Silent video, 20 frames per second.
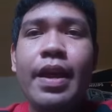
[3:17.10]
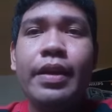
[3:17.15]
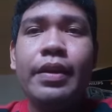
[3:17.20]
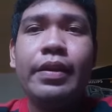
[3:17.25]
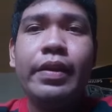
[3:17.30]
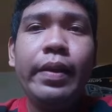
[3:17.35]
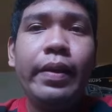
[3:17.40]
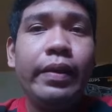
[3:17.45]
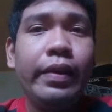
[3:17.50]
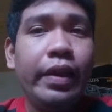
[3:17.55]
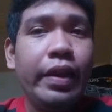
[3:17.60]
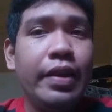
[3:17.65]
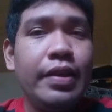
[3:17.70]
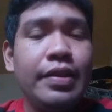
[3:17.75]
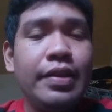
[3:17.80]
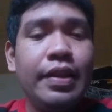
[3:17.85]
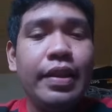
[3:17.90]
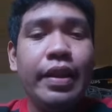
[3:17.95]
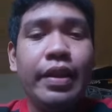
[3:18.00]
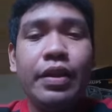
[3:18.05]
3
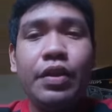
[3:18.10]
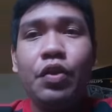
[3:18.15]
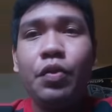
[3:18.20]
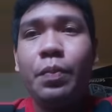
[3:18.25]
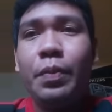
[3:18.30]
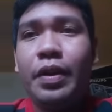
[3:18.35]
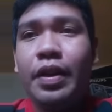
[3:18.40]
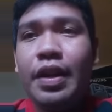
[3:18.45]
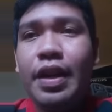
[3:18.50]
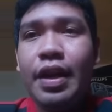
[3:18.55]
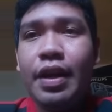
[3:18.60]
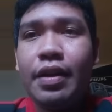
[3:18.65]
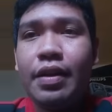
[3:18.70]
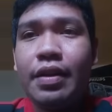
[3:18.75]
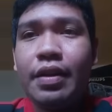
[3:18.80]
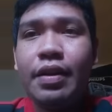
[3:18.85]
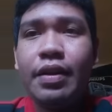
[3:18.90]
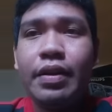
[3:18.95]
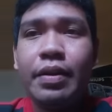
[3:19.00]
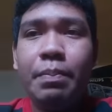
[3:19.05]
things need to be
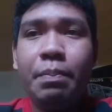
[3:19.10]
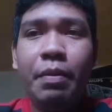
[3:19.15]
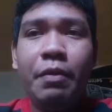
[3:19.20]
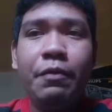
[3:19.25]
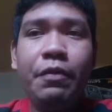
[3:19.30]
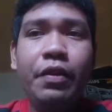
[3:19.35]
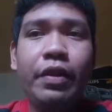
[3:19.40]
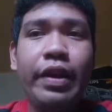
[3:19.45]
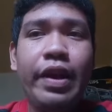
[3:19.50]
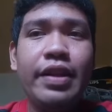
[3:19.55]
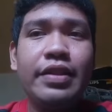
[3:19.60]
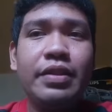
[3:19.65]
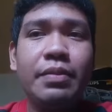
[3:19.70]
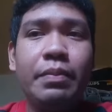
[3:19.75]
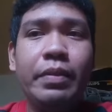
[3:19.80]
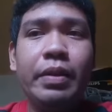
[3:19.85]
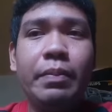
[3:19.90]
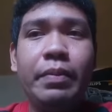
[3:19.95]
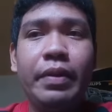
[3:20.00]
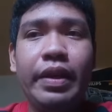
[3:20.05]
done before
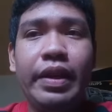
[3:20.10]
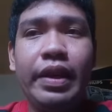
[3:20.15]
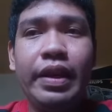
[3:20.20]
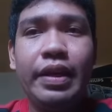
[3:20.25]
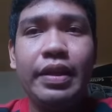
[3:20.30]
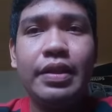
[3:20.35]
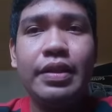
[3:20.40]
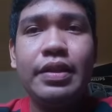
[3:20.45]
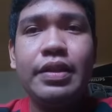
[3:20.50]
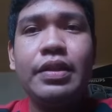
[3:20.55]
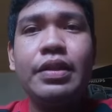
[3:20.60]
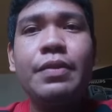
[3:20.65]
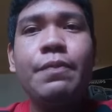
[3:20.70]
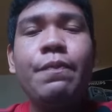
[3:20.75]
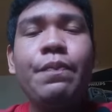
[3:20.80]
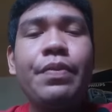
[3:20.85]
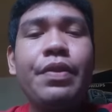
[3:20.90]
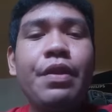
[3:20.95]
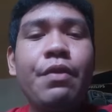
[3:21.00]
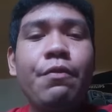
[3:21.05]
assembly begins.
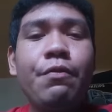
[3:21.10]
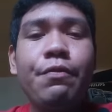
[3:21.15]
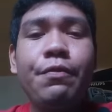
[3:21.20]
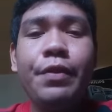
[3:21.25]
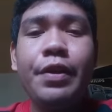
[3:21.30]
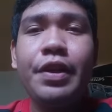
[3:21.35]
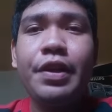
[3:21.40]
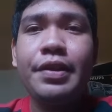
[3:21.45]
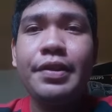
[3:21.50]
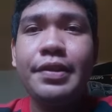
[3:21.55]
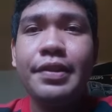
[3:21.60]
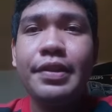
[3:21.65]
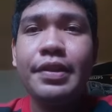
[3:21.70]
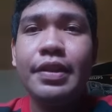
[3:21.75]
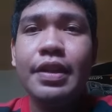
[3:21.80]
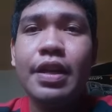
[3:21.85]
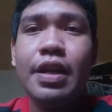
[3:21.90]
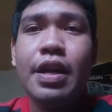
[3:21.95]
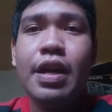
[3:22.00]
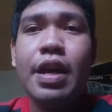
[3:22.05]

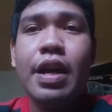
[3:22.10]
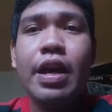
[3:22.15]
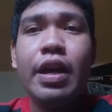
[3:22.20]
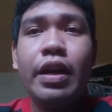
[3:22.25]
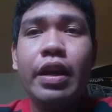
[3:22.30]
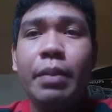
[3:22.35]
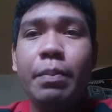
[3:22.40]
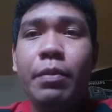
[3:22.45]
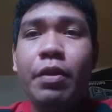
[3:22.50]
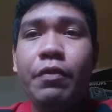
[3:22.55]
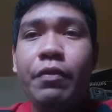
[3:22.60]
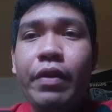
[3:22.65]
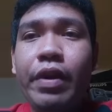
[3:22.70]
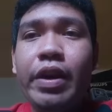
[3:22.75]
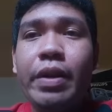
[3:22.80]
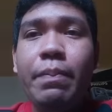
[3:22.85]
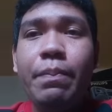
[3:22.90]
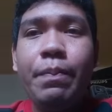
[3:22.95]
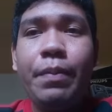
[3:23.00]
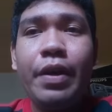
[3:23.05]
First, remove
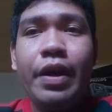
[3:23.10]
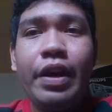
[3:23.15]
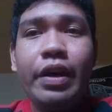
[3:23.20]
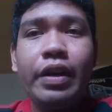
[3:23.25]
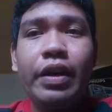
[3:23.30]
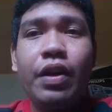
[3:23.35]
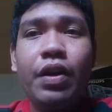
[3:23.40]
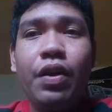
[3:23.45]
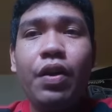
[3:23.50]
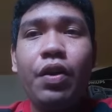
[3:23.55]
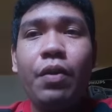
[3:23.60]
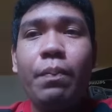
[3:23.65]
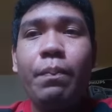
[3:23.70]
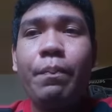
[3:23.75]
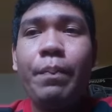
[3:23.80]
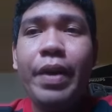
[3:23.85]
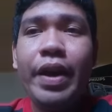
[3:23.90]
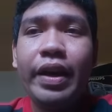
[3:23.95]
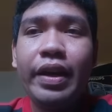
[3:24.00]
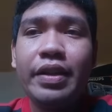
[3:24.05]
any part or
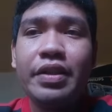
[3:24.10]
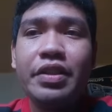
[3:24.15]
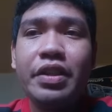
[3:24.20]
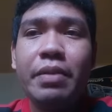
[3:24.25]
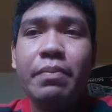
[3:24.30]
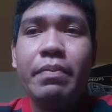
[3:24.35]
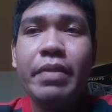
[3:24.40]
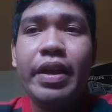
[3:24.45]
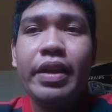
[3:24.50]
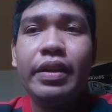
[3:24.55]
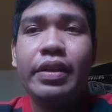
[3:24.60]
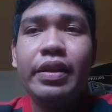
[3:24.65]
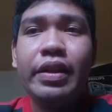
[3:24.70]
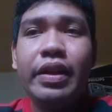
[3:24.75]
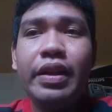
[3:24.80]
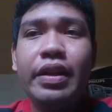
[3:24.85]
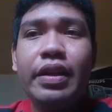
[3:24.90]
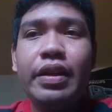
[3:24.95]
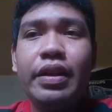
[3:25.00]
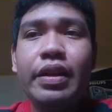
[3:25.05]
packaging
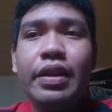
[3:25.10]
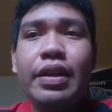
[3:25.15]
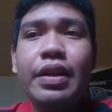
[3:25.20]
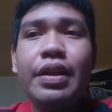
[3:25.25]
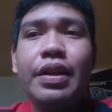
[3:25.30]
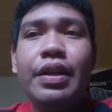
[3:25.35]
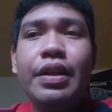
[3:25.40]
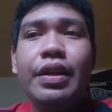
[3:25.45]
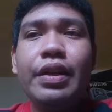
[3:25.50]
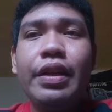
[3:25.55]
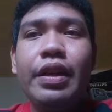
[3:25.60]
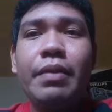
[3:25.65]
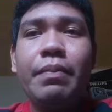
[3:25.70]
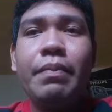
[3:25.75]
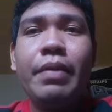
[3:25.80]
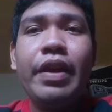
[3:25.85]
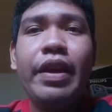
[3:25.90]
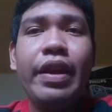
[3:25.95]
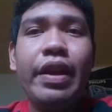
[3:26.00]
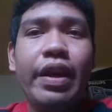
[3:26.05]
material that
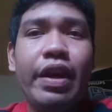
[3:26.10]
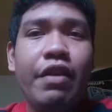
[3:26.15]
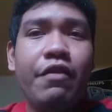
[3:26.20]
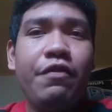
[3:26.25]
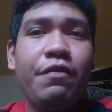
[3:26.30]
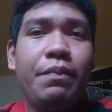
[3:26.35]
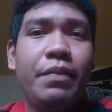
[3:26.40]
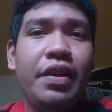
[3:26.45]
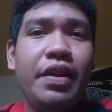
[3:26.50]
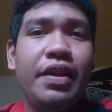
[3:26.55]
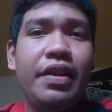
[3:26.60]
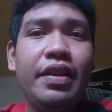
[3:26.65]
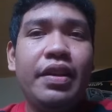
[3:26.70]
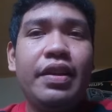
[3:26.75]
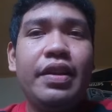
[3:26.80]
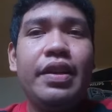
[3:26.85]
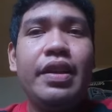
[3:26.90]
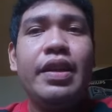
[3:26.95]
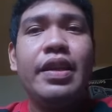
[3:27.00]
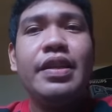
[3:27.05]
may have been
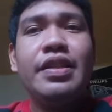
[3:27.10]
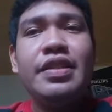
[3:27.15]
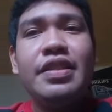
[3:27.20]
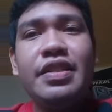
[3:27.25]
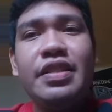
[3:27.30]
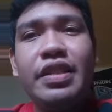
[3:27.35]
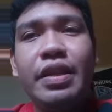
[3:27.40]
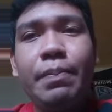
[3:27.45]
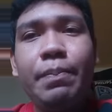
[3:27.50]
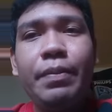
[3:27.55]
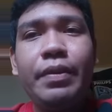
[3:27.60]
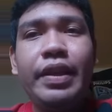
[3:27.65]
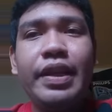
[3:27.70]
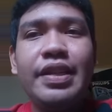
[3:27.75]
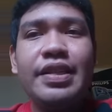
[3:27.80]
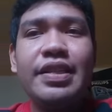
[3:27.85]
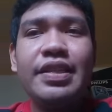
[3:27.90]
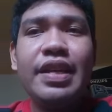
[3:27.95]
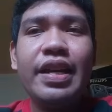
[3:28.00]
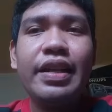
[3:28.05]
shipped
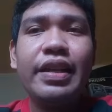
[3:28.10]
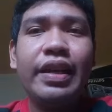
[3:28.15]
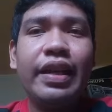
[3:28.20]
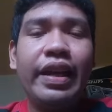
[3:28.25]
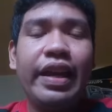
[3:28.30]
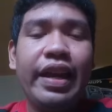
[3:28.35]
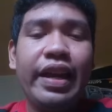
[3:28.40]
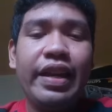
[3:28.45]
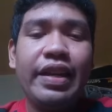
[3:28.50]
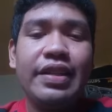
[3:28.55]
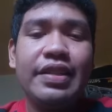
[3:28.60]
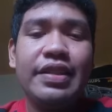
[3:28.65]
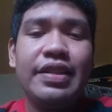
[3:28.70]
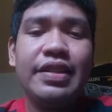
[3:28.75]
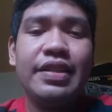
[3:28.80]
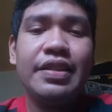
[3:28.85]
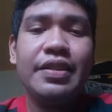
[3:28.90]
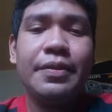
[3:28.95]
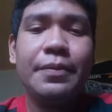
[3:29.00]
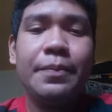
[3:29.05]
inside the
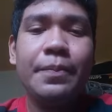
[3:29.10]
case.